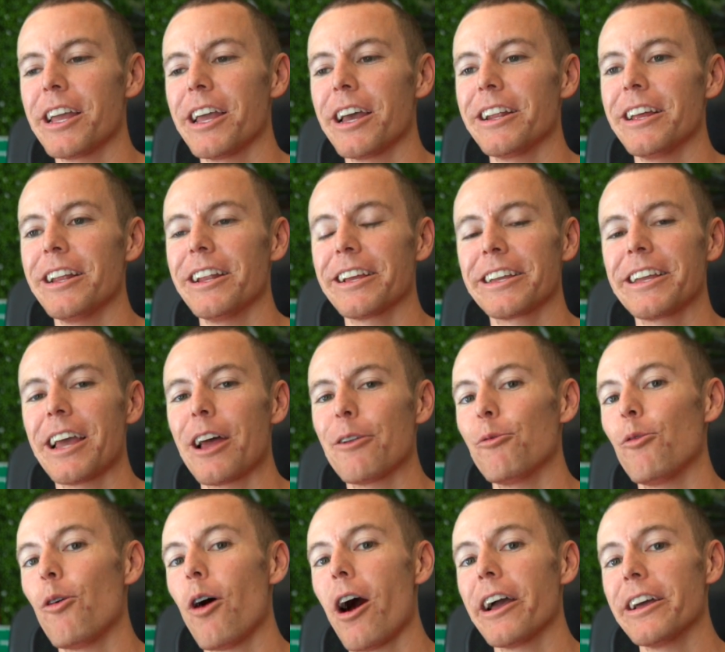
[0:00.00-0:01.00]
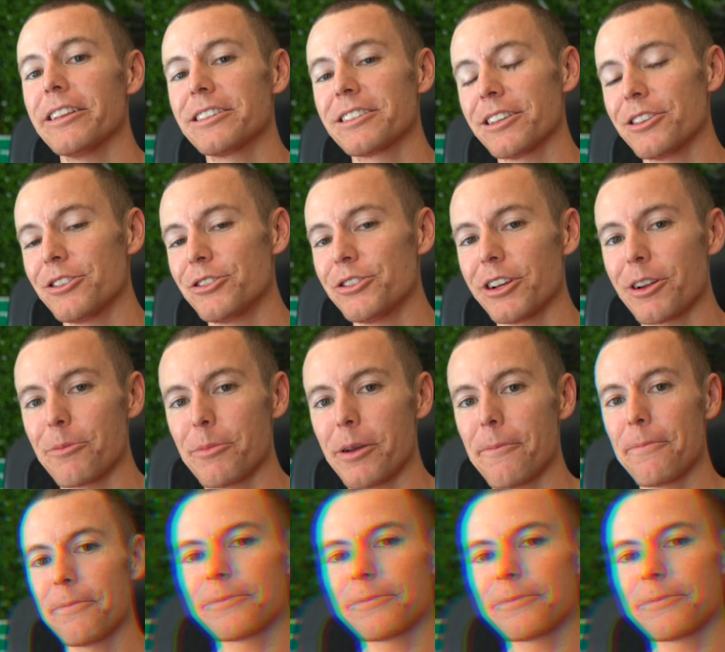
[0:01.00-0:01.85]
and again, why it's legitimate.